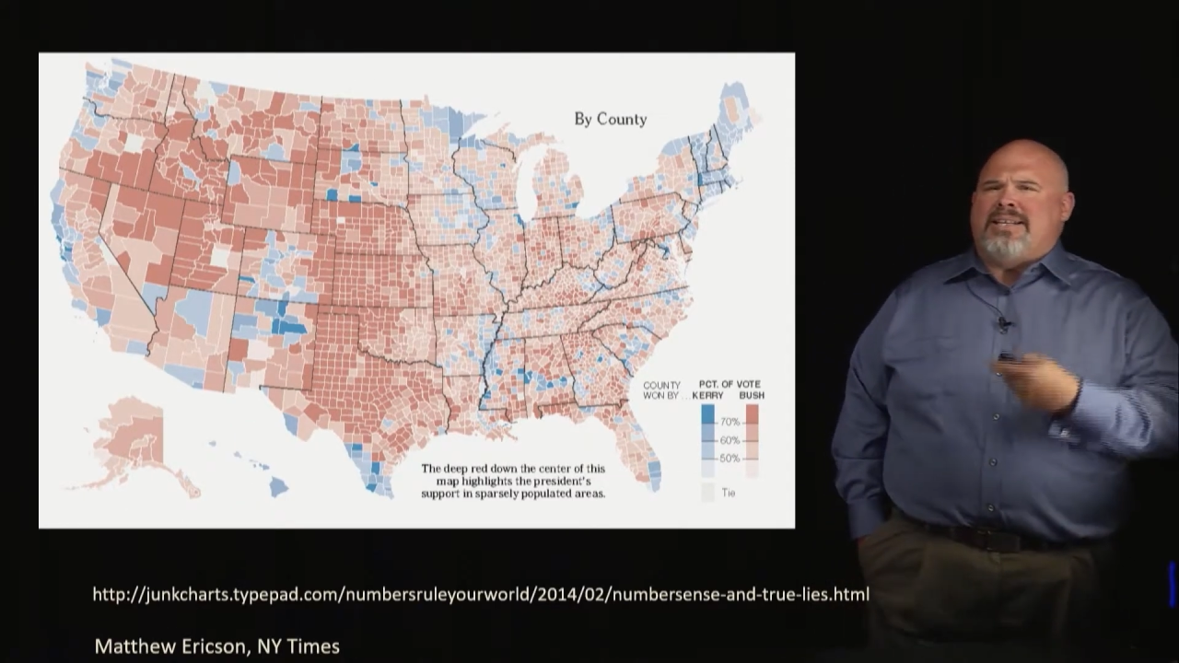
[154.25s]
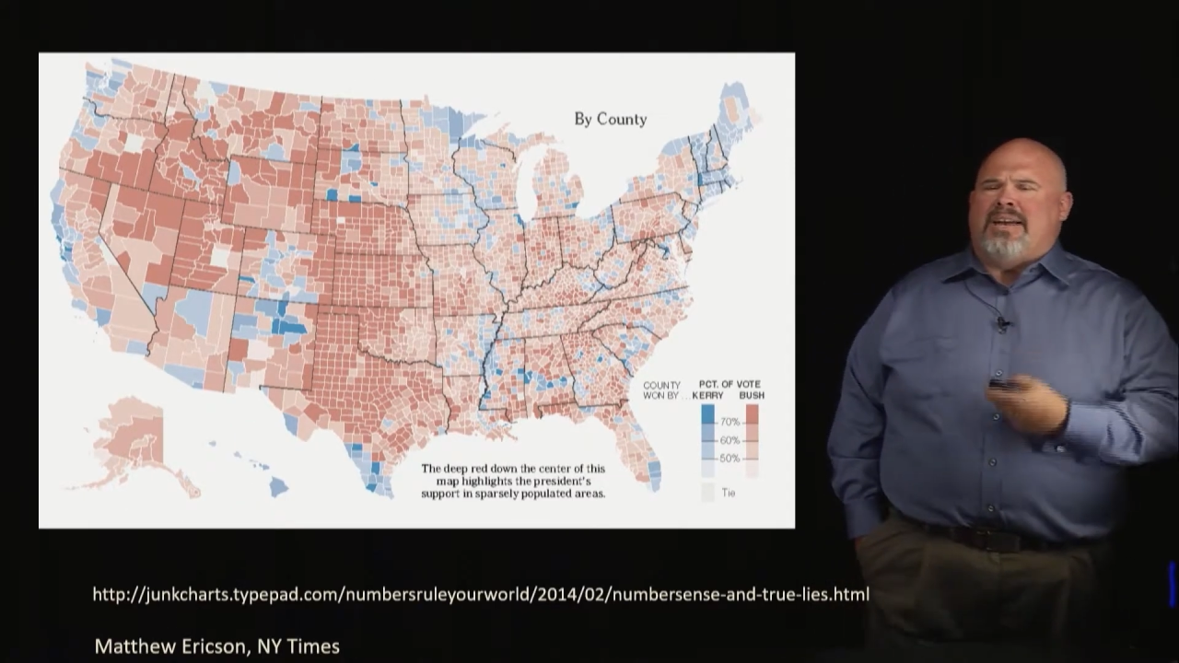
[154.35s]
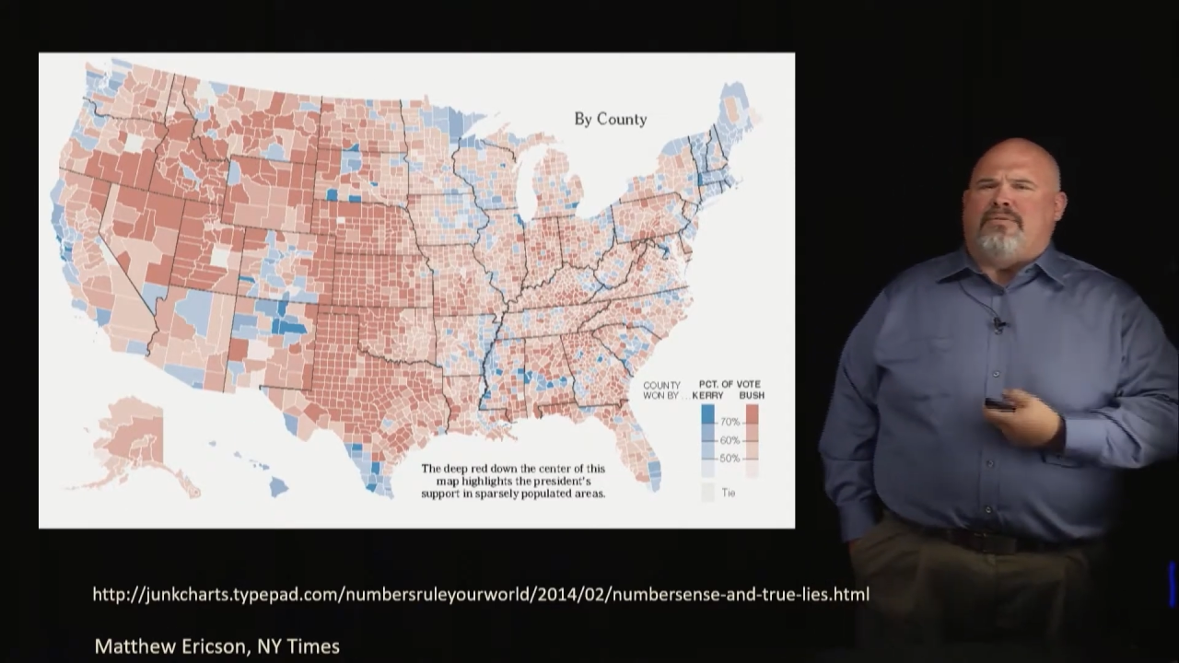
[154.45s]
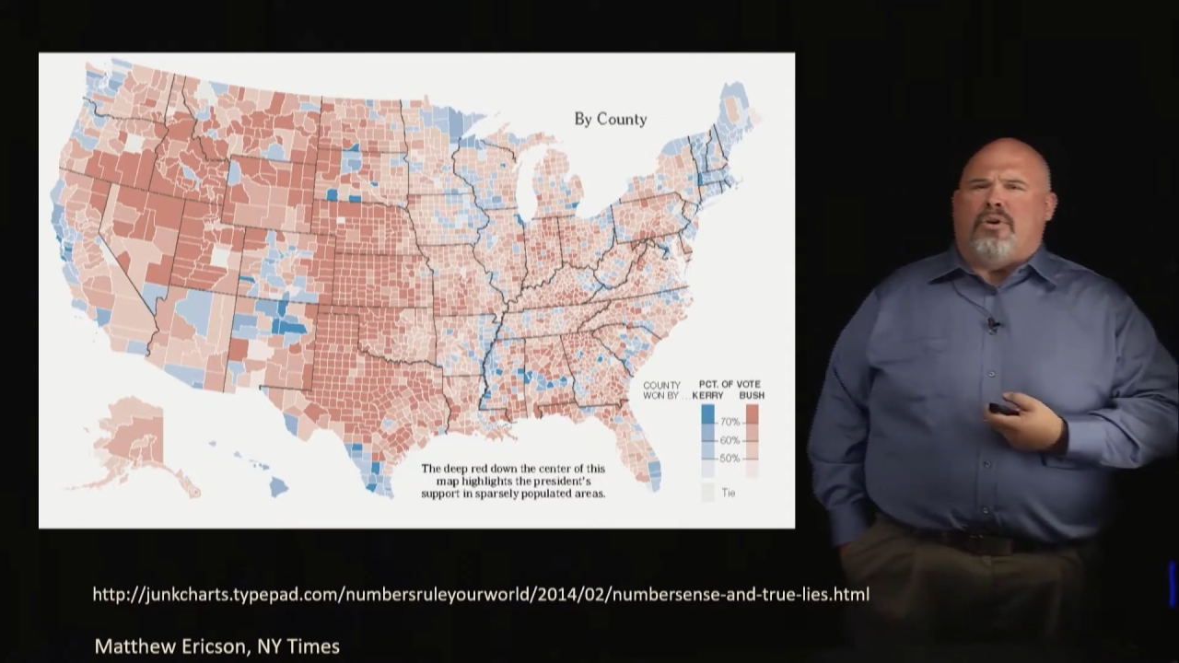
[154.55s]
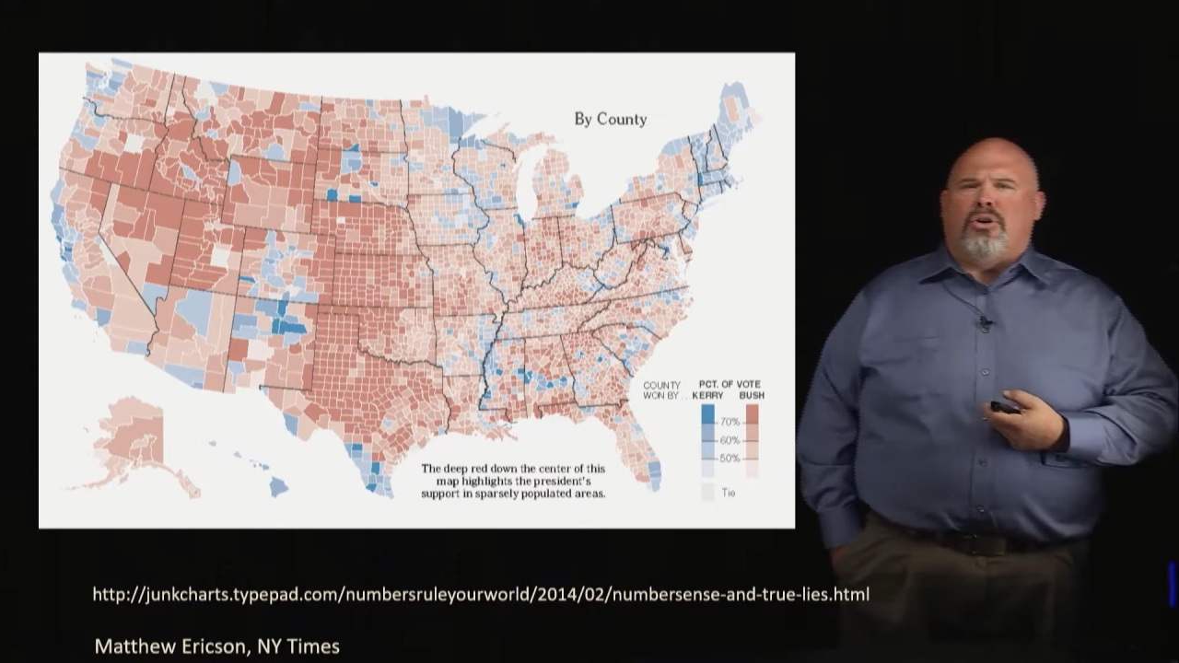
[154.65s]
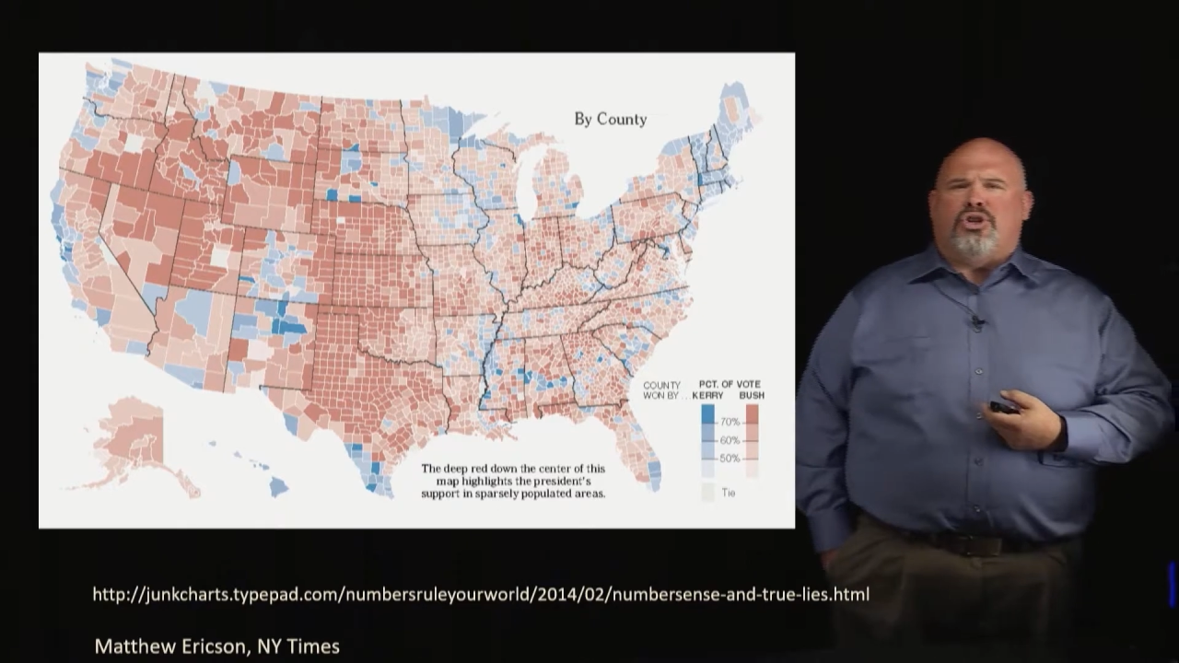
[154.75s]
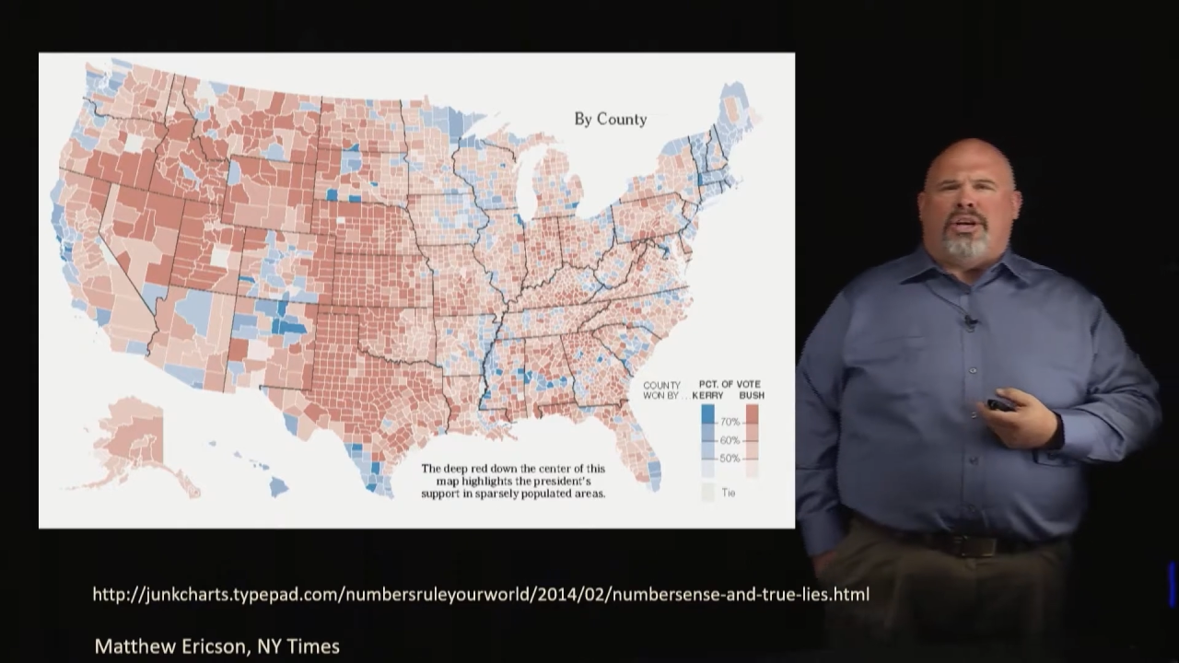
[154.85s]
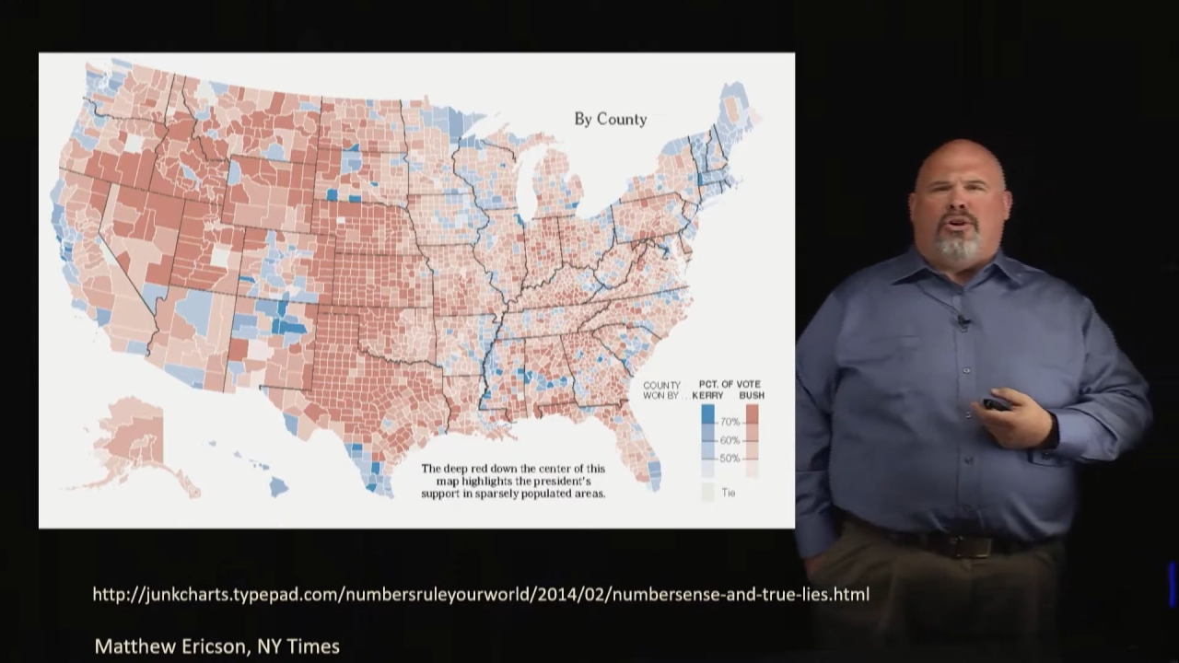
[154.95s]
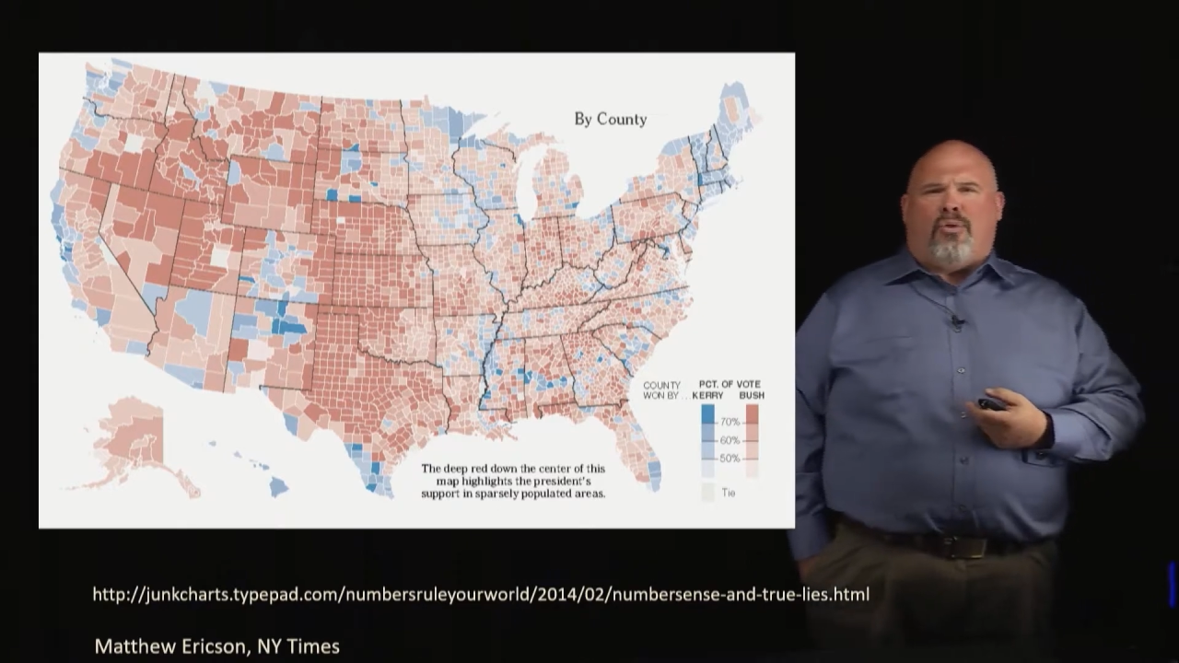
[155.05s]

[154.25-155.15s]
diverging